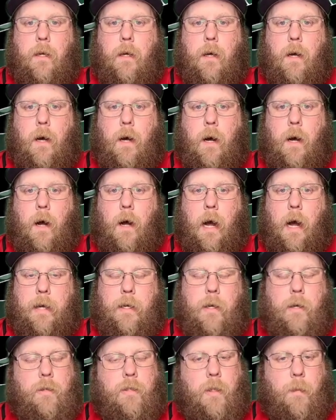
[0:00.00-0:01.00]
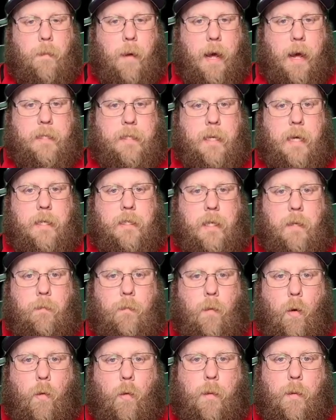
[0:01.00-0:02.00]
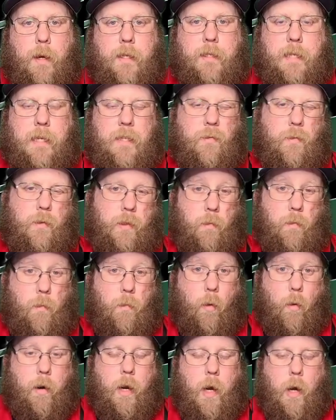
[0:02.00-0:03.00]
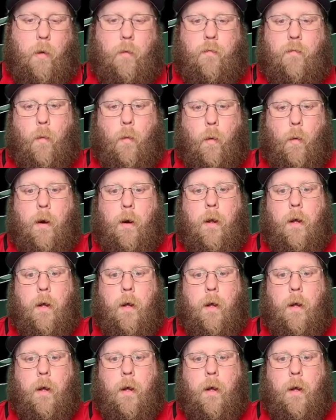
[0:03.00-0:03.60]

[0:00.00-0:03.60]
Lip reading: I use the pass catching more because that's what they're more known for.